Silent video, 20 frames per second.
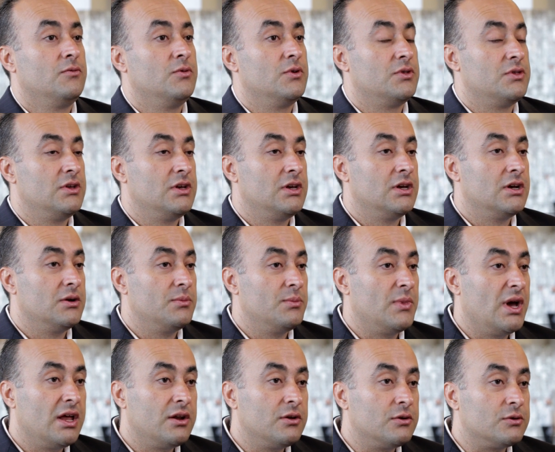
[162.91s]
With the
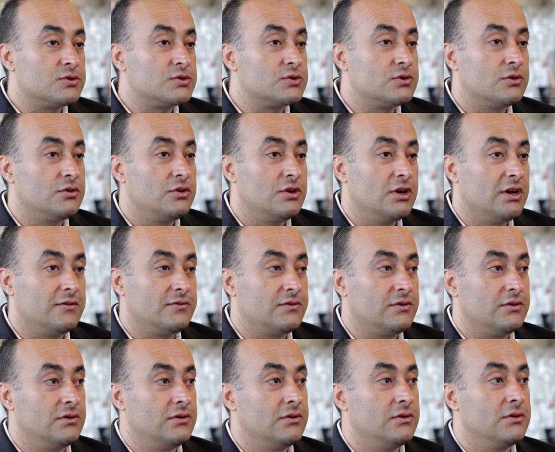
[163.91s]
manual saw, you have
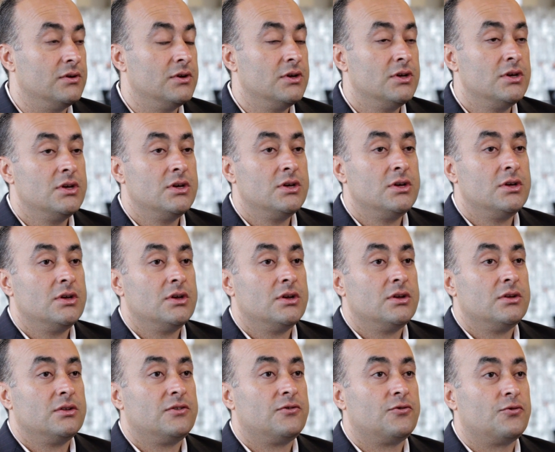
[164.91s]
to
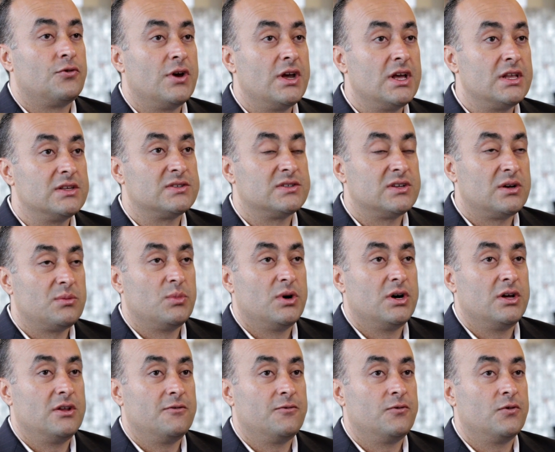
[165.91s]
train
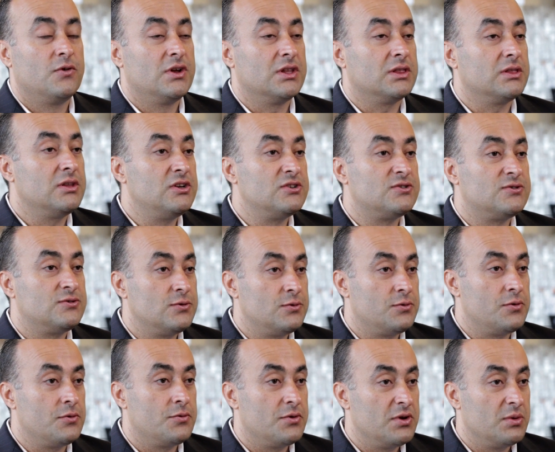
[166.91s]
somebody for at least 2
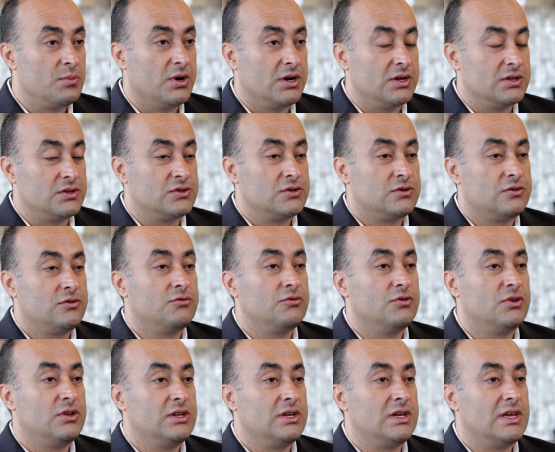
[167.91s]
to 3 months to
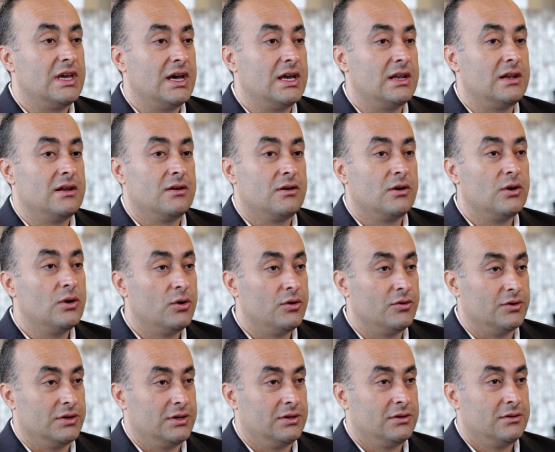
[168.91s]
really get
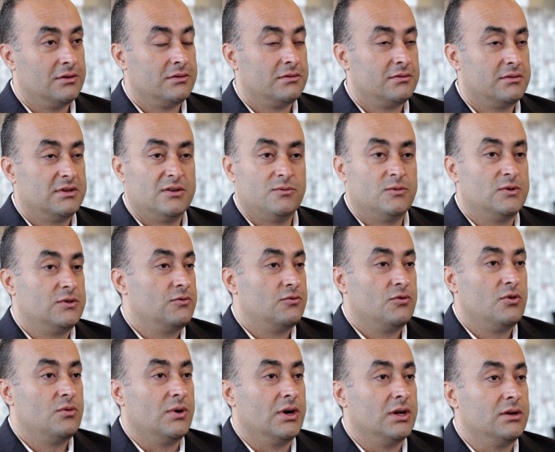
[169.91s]
going, not with the
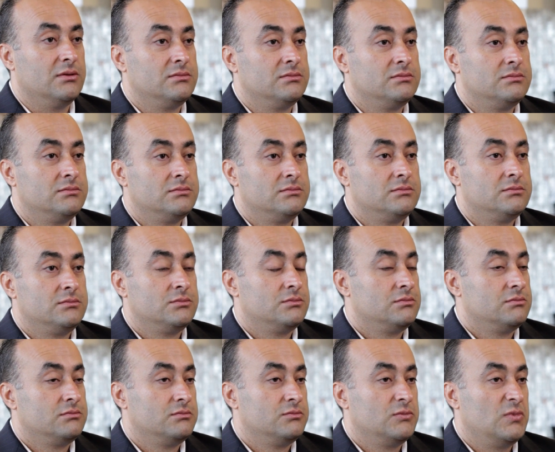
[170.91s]
robot.
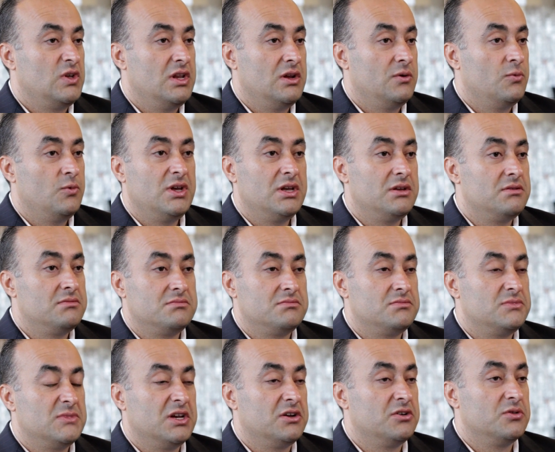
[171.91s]
In a week,
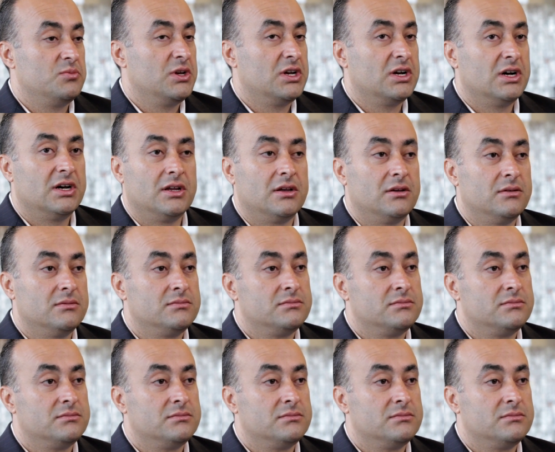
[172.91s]
they could be cutting.